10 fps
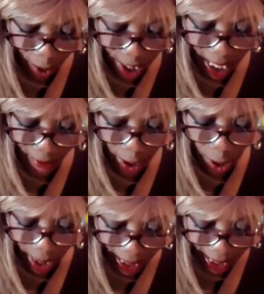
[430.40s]
in verse
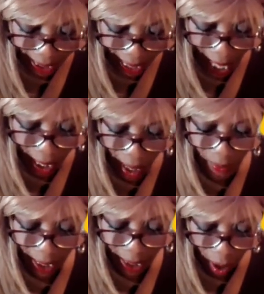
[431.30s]
7. You need to get
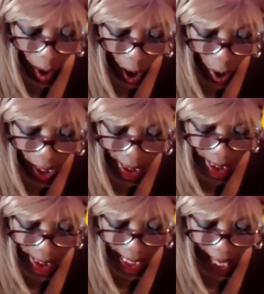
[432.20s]
it and get all
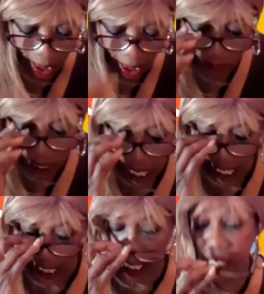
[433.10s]
understanding.
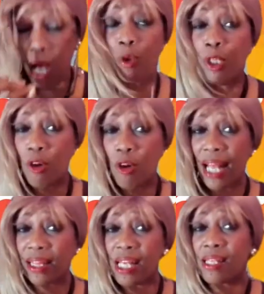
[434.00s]
He says, now, when you
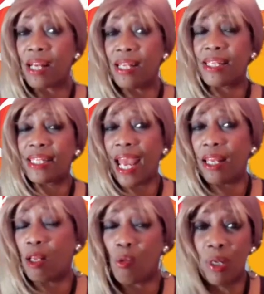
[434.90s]
get this
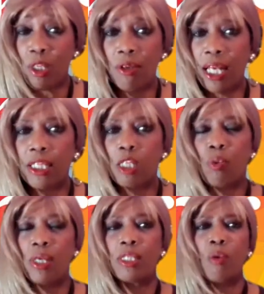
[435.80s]
understanding and when you get
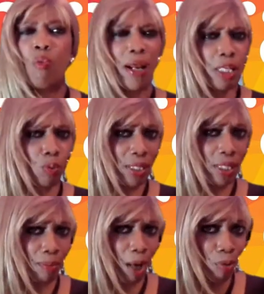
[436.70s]
this wisdom, what is
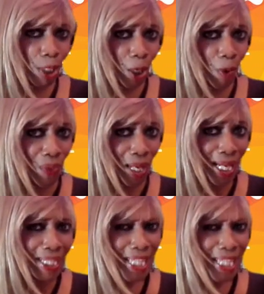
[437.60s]
wisdom going to do?
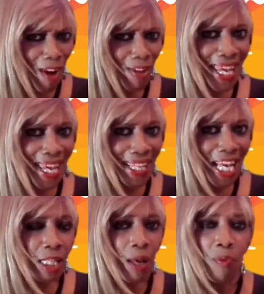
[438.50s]
Did y'all see
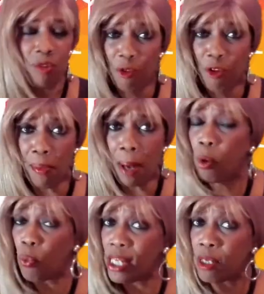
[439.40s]
this? Now,
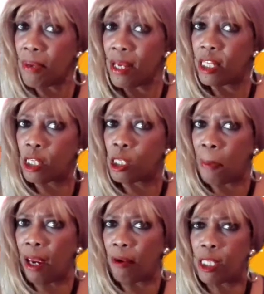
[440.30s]
remember, wisdom is a
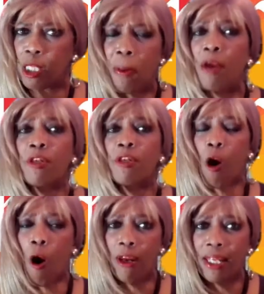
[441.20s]
spirit.
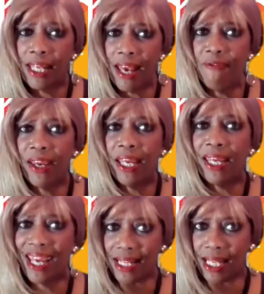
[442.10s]
Spirits are
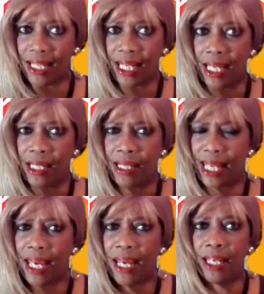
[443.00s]
living entities,
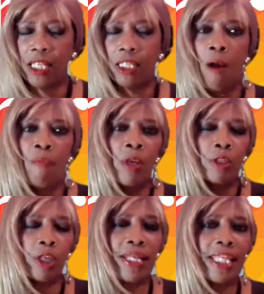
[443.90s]
deities.
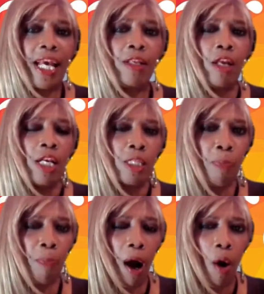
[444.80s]
So he's saying
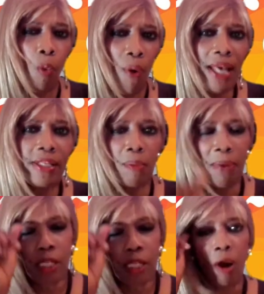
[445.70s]

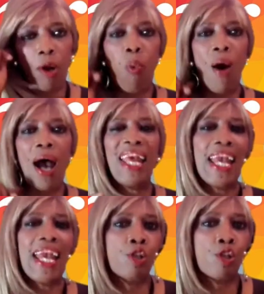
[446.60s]
wisdom is going to what?
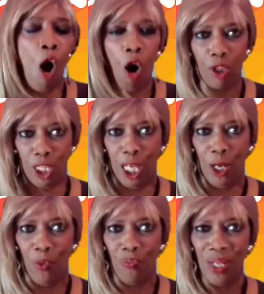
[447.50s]
Exalt
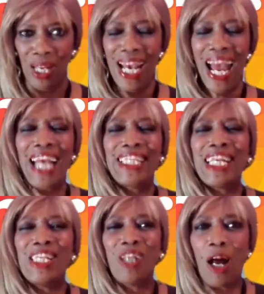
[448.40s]
you. And
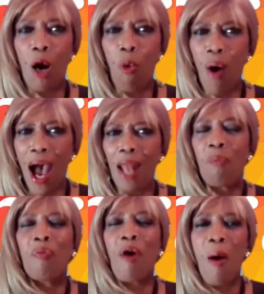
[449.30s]
she's going to what?
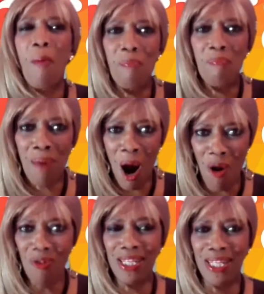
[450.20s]

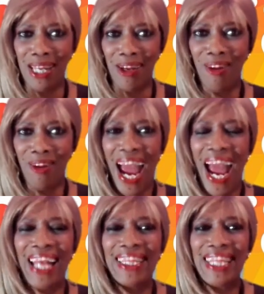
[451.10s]
Promote you.
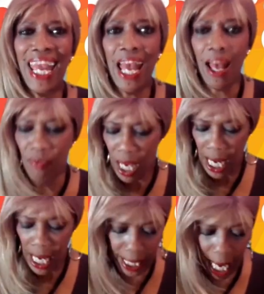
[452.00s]
And then
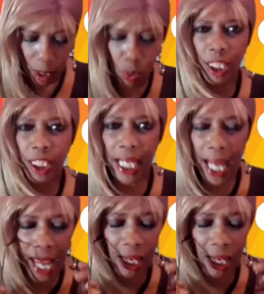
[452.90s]
he says, when she